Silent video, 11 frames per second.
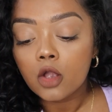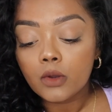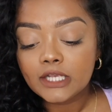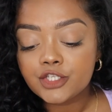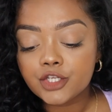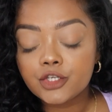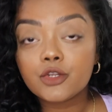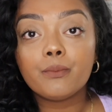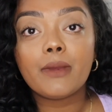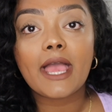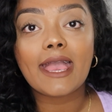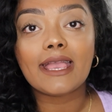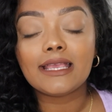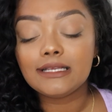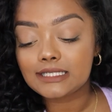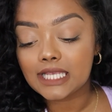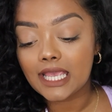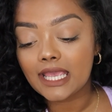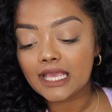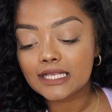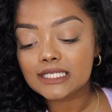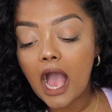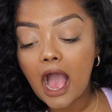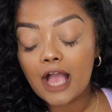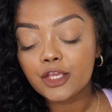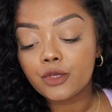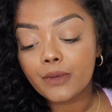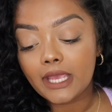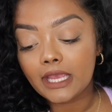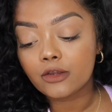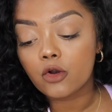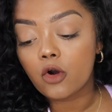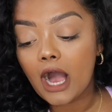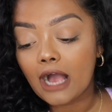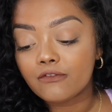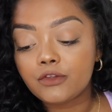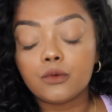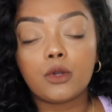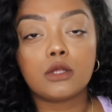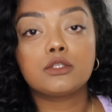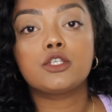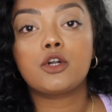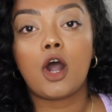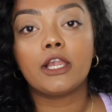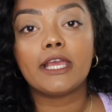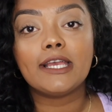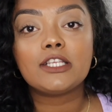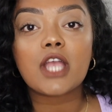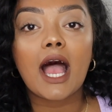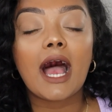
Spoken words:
Question number 8 is, are you in or have you gone to college?